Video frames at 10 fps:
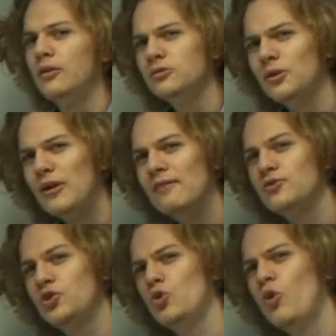looks like we have
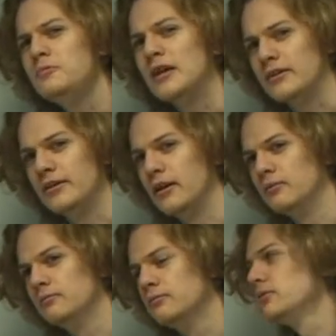two objects here.
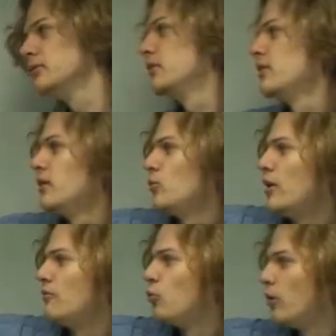We
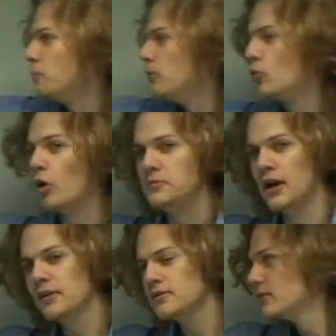have one blue
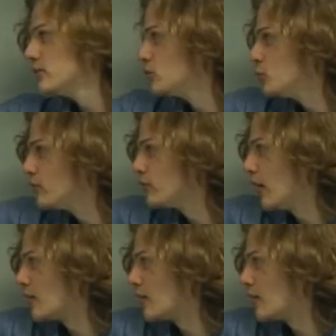object who's moving like